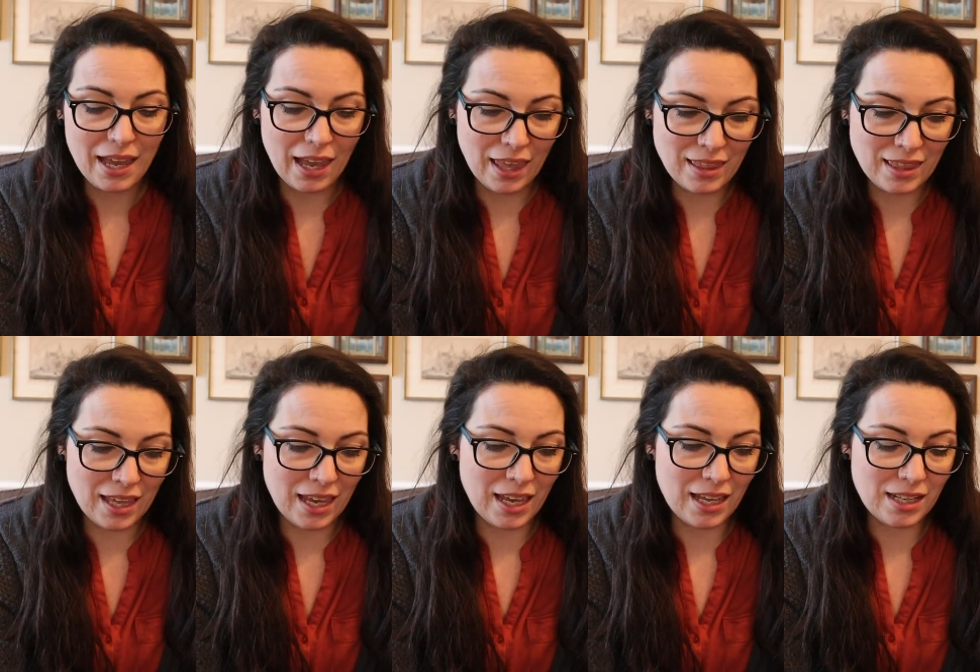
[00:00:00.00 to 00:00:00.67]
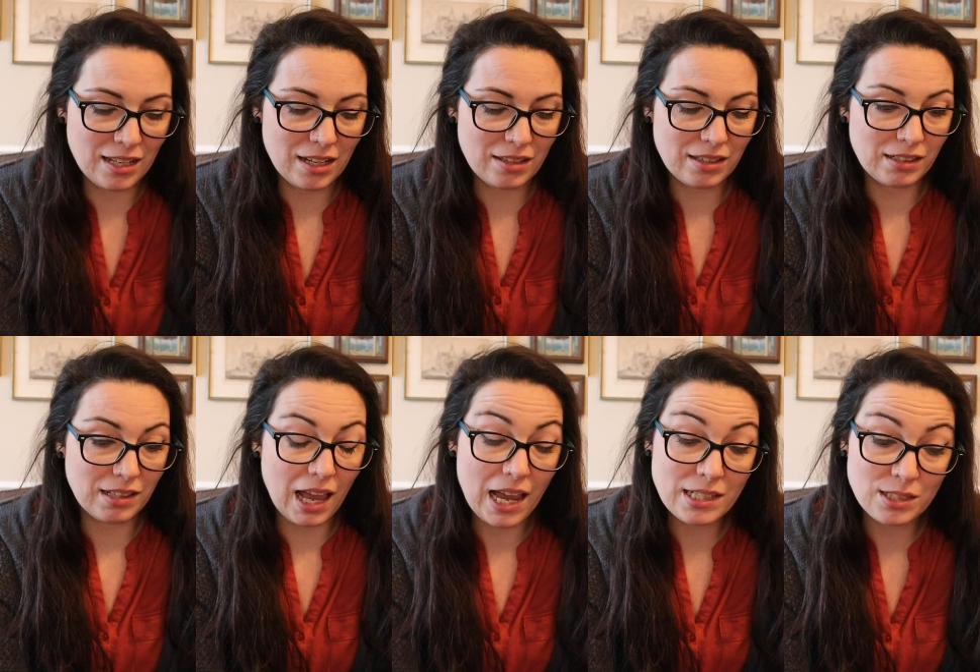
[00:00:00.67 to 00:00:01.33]
And then the
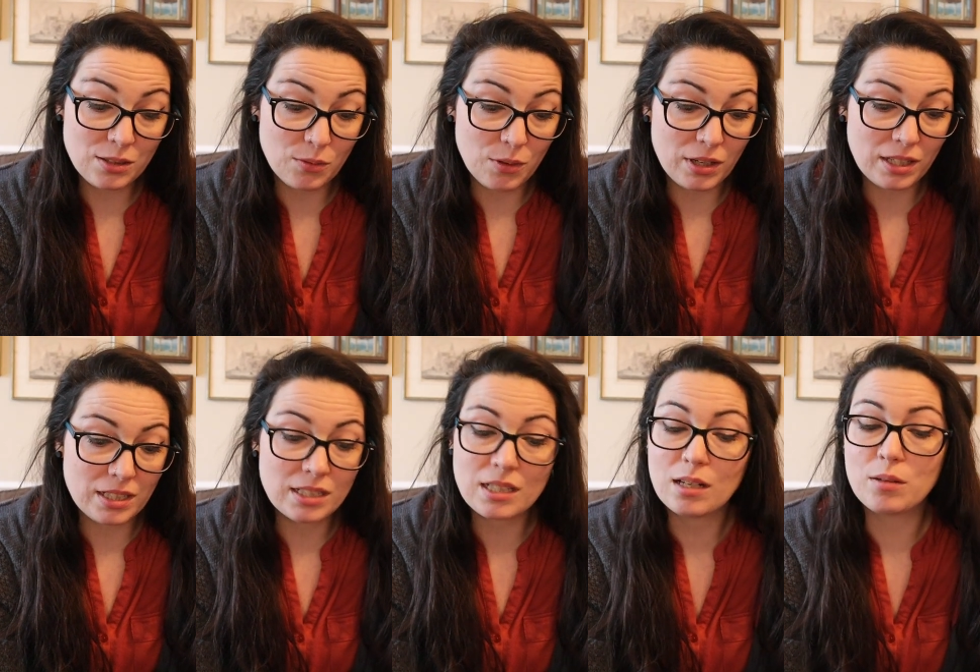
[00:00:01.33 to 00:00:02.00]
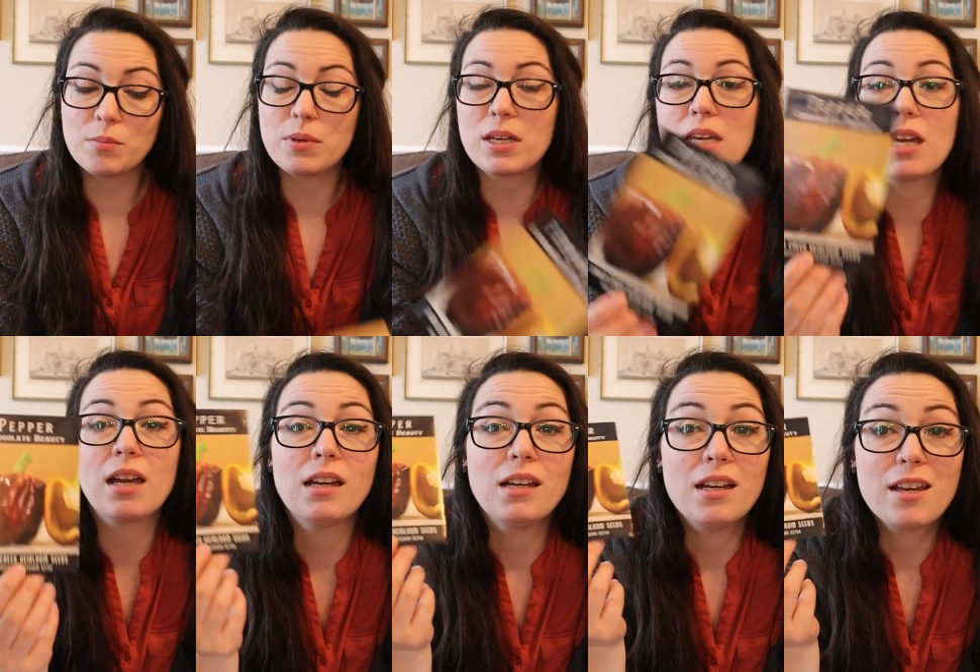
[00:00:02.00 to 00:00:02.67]
last one is going to
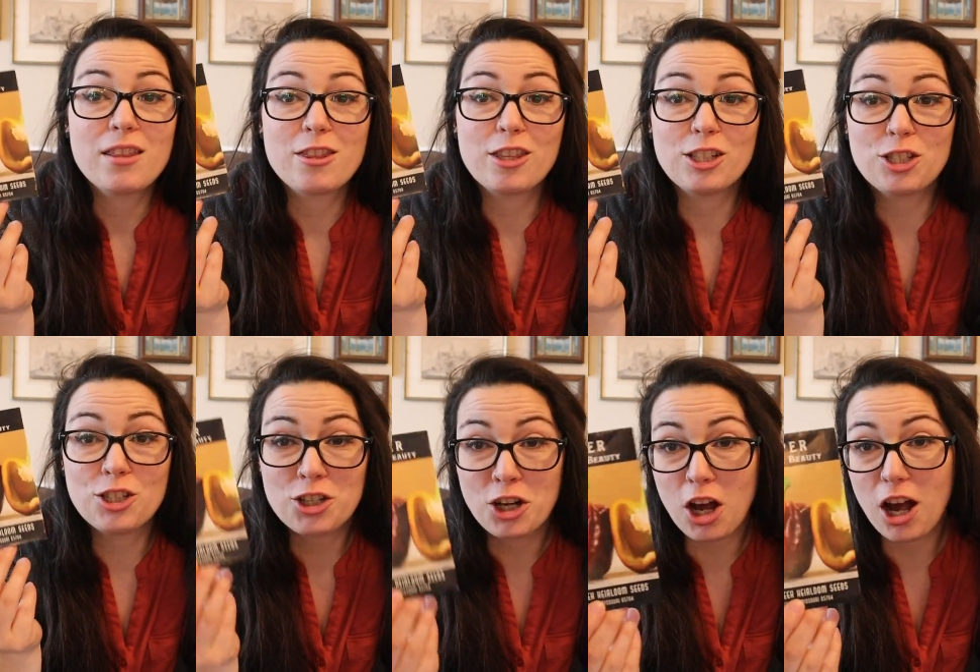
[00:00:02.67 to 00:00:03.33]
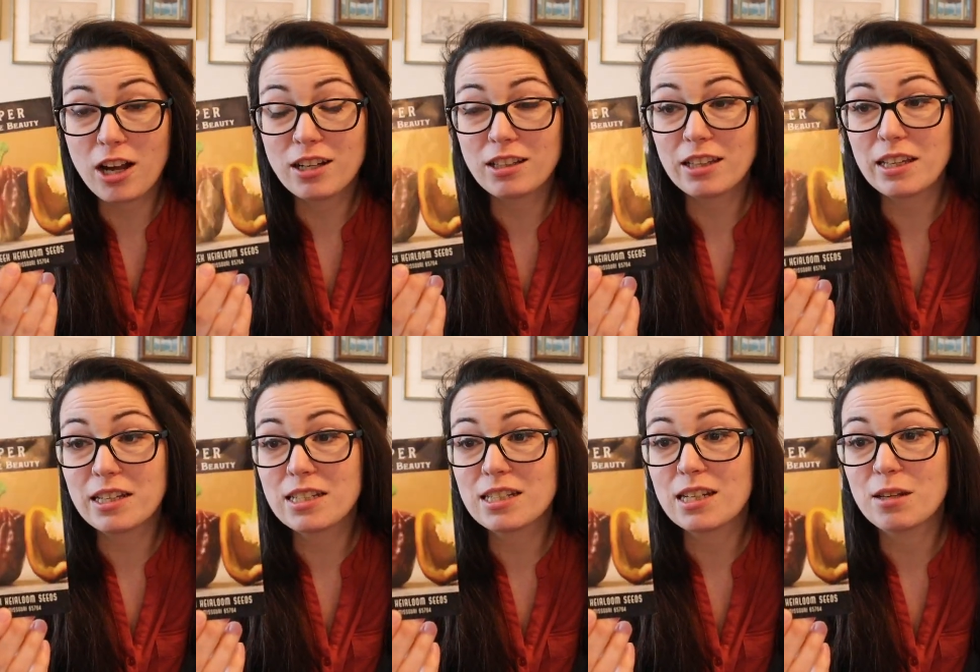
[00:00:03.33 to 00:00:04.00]
be the
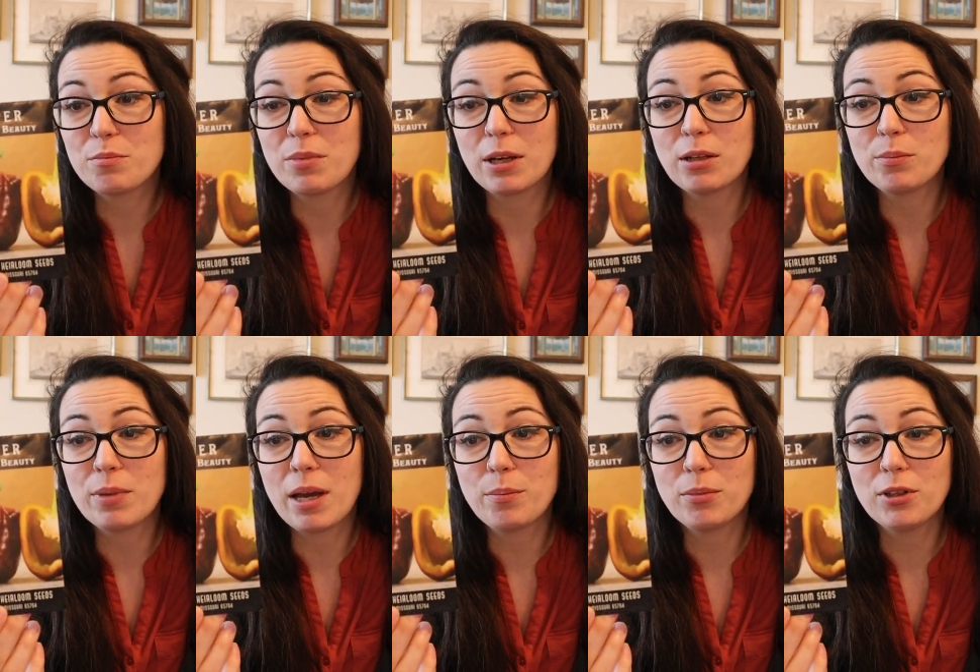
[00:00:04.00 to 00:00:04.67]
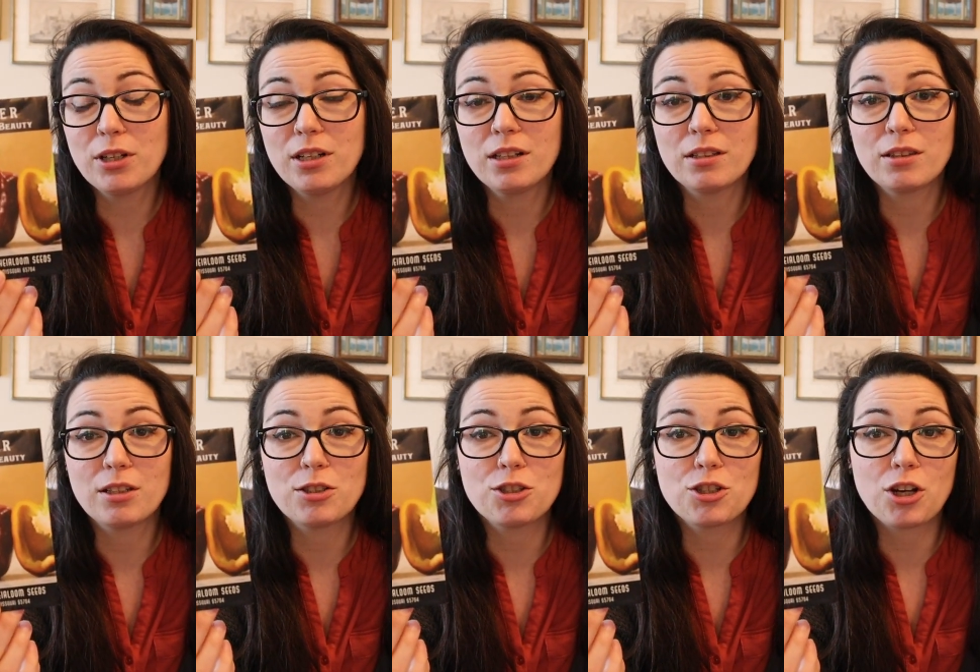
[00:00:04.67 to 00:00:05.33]
chocolate bell pepper,
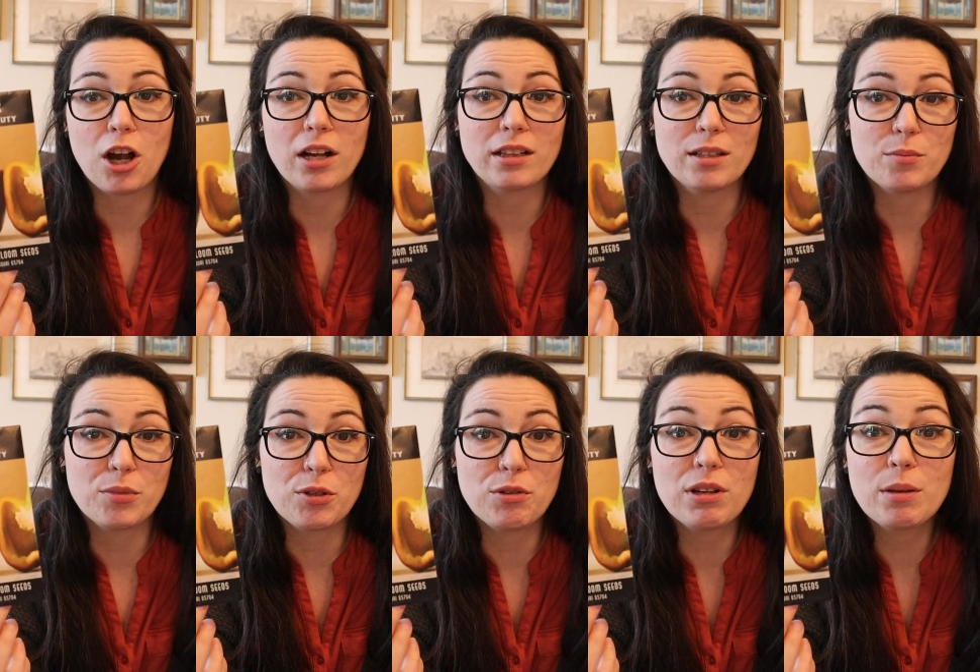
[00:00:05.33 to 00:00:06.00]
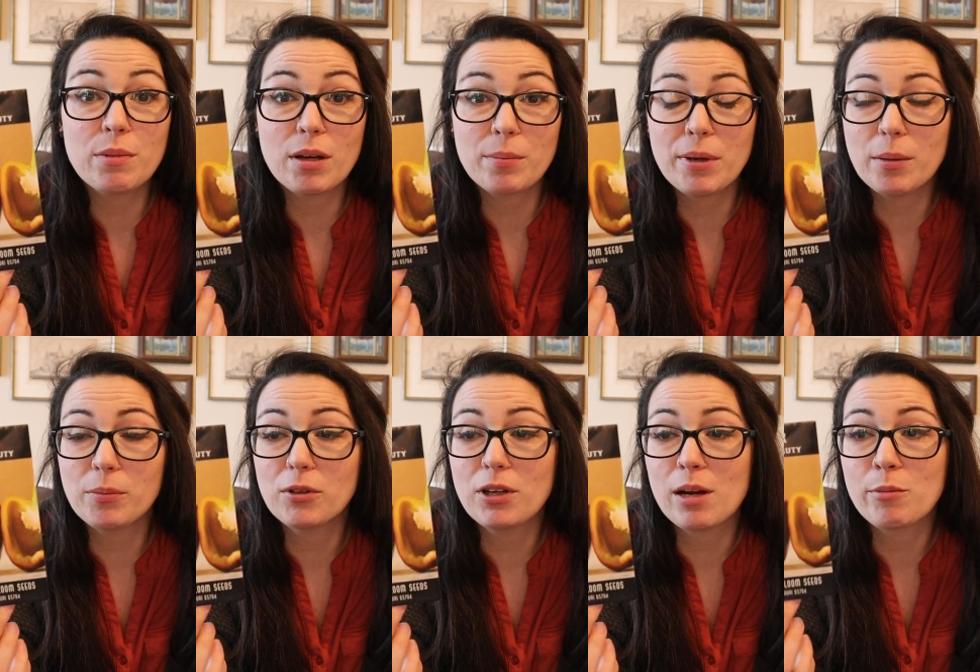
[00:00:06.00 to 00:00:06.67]
the chocolate beauty bell pepper.